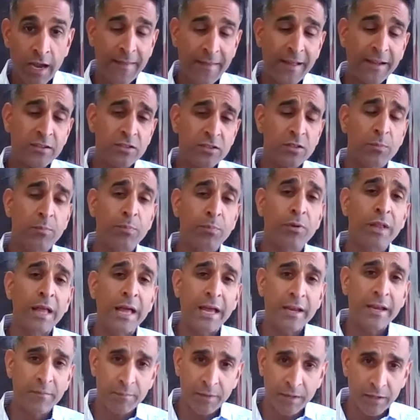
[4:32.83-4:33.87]
And that's the
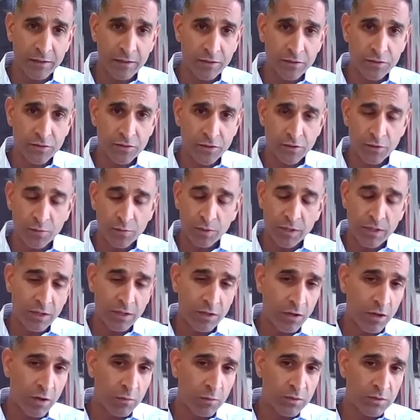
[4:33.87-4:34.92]
plan meters. You know, we
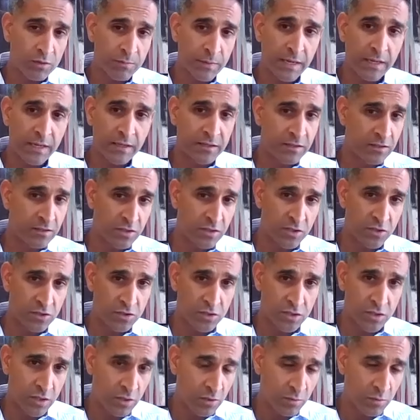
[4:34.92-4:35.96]
could always make a
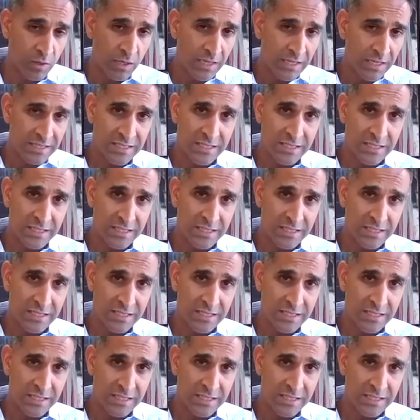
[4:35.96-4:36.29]
decision to